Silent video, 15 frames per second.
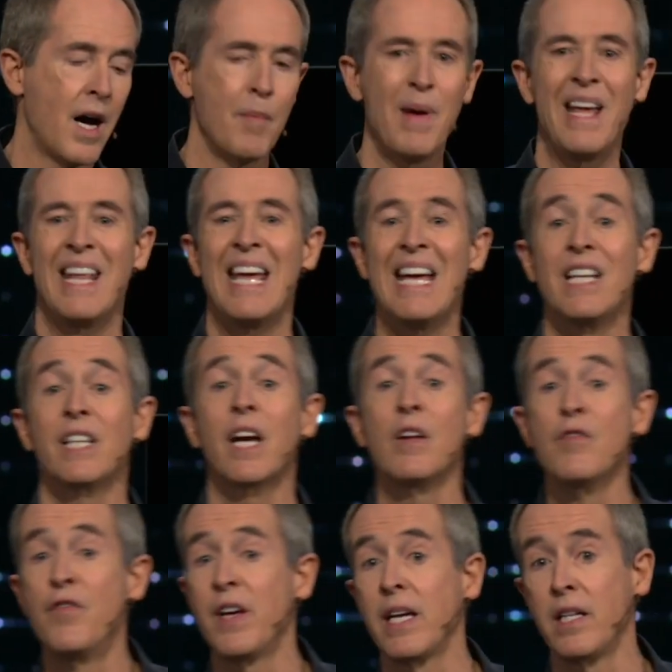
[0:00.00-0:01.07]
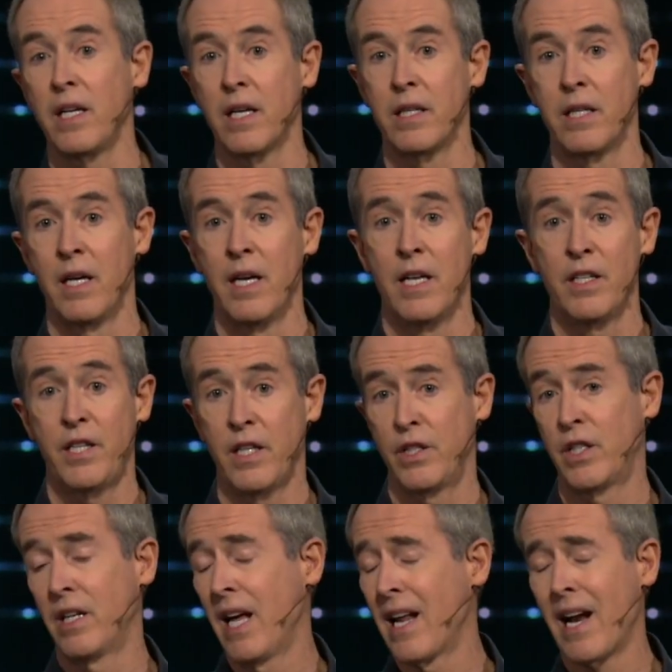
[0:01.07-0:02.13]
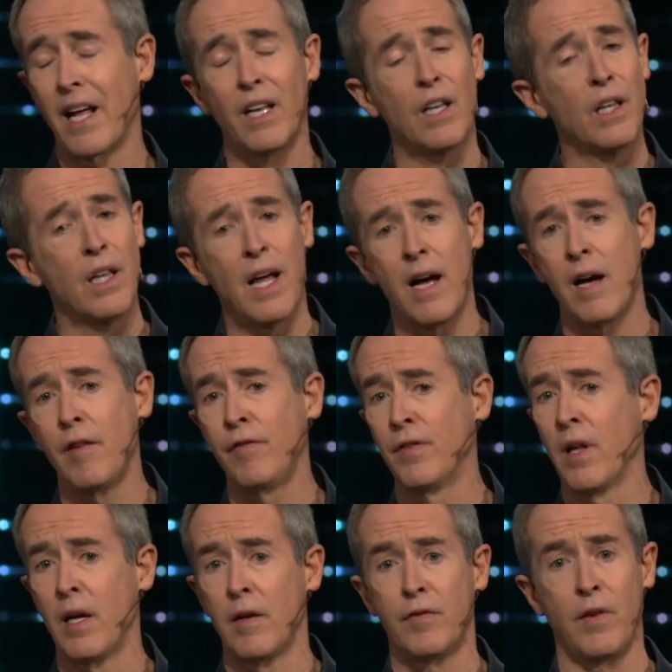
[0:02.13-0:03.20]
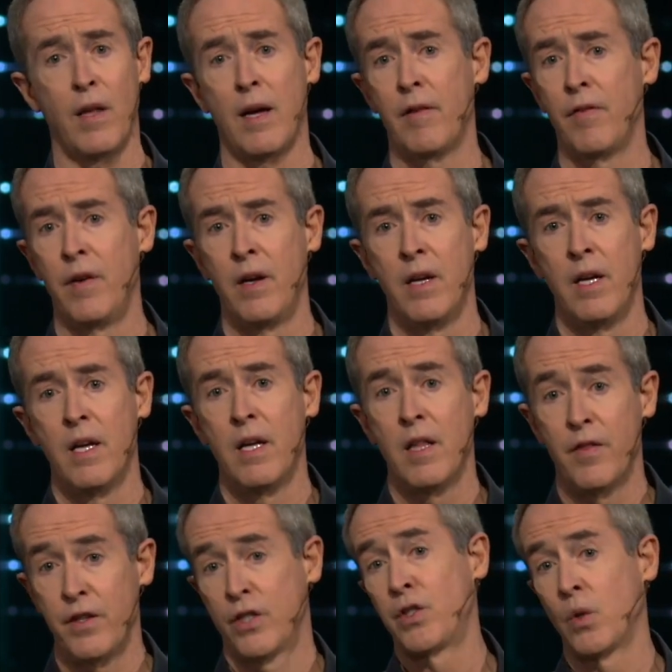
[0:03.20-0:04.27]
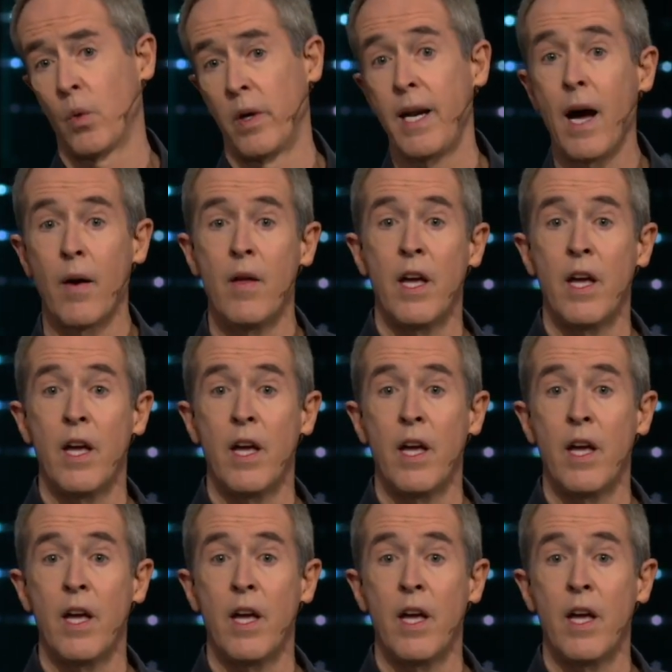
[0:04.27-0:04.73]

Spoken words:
an inconvenient tension. And I love this story. Now,